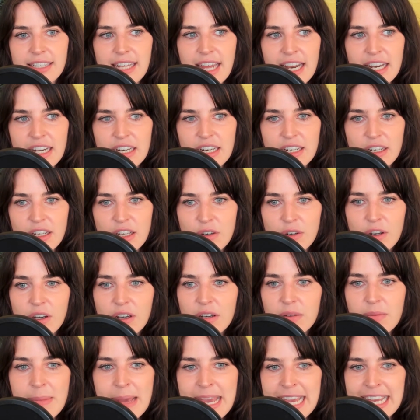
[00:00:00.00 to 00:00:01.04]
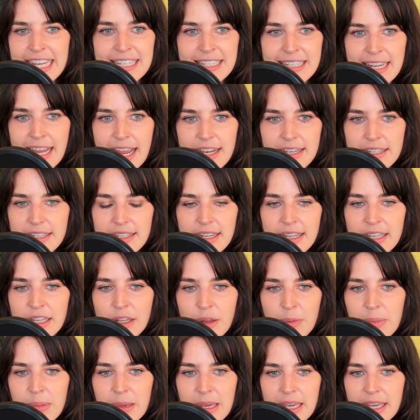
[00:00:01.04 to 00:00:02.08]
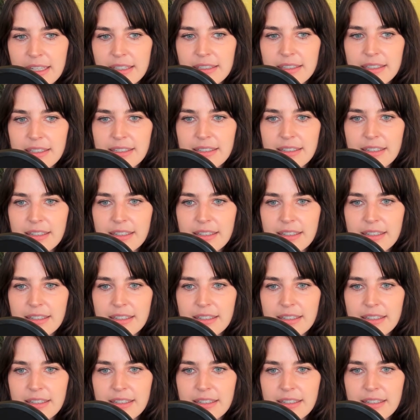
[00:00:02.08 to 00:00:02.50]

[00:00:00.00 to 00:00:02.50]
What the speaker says: and you couldn't make a dent in the beads.